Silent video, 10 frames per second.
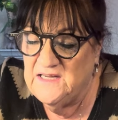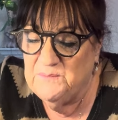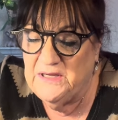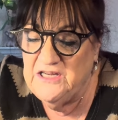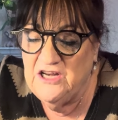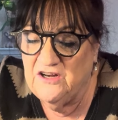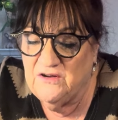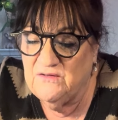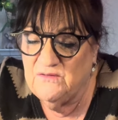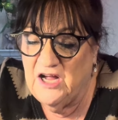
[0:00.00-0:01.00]
But, you
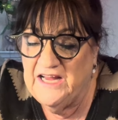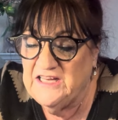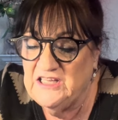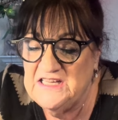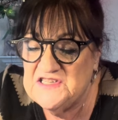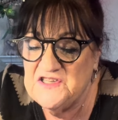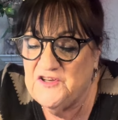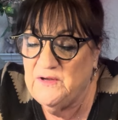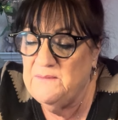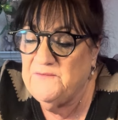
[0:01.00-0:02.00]
know, I could listen
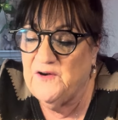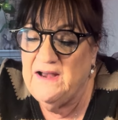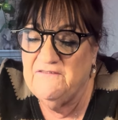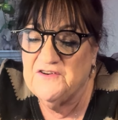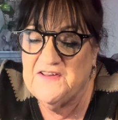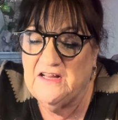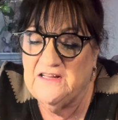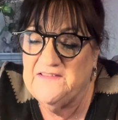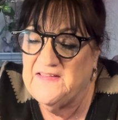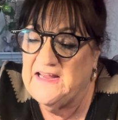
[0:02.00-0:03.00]
to him forever
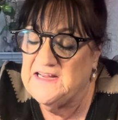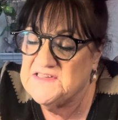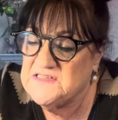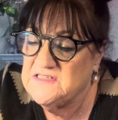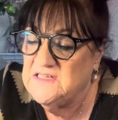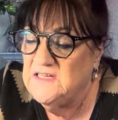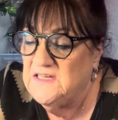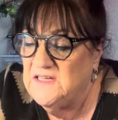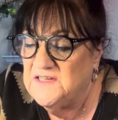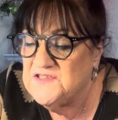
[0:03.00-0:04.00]
telling things.
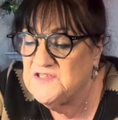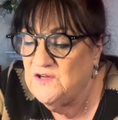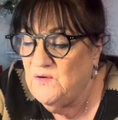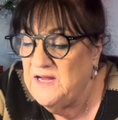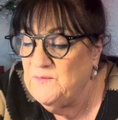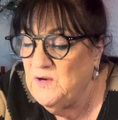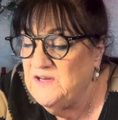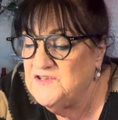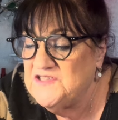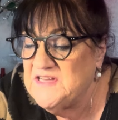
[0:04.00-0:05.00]
So I
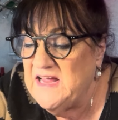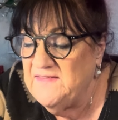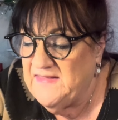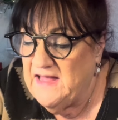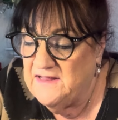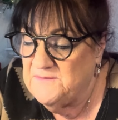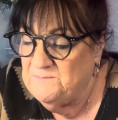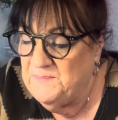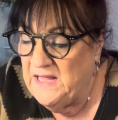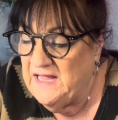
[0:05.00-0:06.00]
understand that.
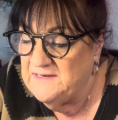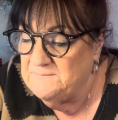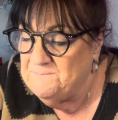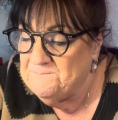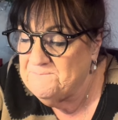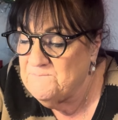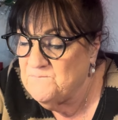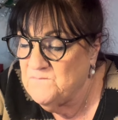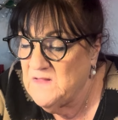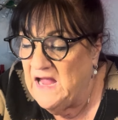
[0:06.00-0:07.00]
But
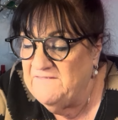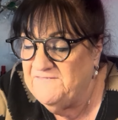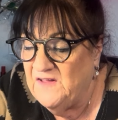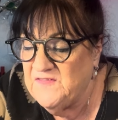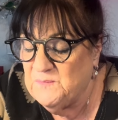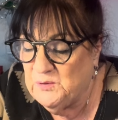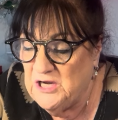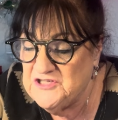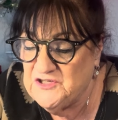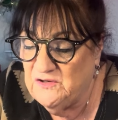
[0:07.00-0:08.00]
I felt the
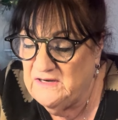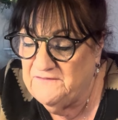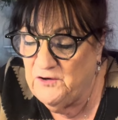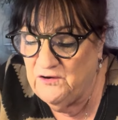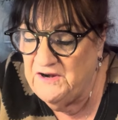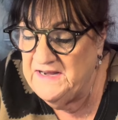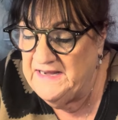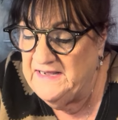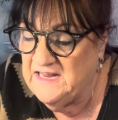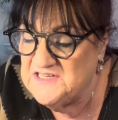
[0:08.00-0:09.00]
pressure of
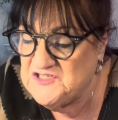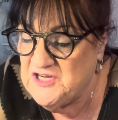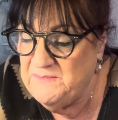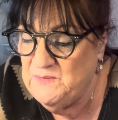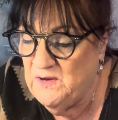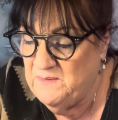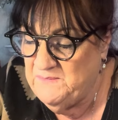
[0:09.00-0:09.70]
hurrying because Jamie wanted